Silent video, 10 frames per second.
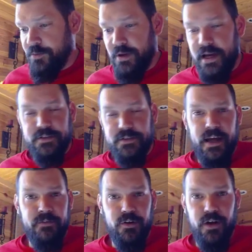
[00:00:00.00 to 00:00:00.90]
So I hope you
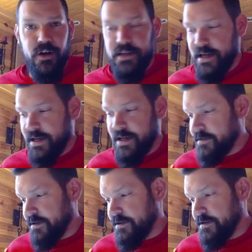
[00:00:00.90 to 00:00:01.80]
guys are having a great
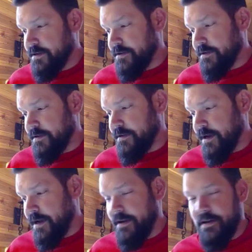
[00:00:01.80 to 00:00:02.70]
day.
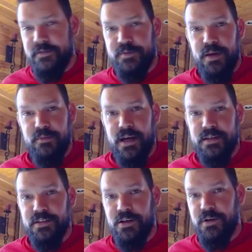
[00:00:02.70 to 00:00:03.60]
I have
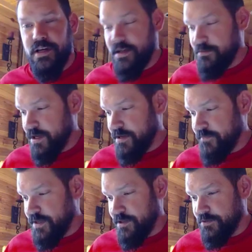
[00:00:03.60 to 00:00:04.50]
spent my snow day
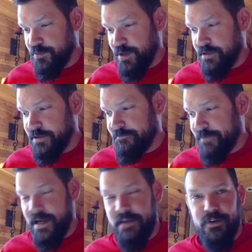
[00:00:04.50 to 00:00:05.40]
making videos
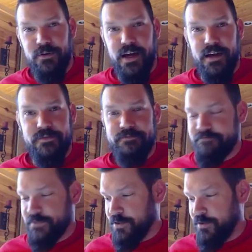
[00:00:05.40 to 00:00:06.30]
apparently. I have no
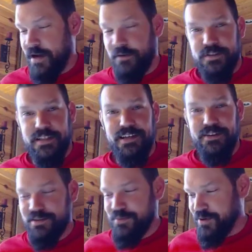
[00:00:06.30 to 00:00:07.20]
life. So I will
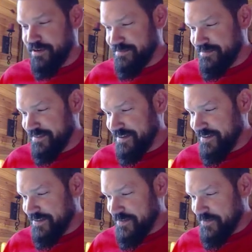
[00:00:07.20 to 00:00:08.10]
see you in the morning.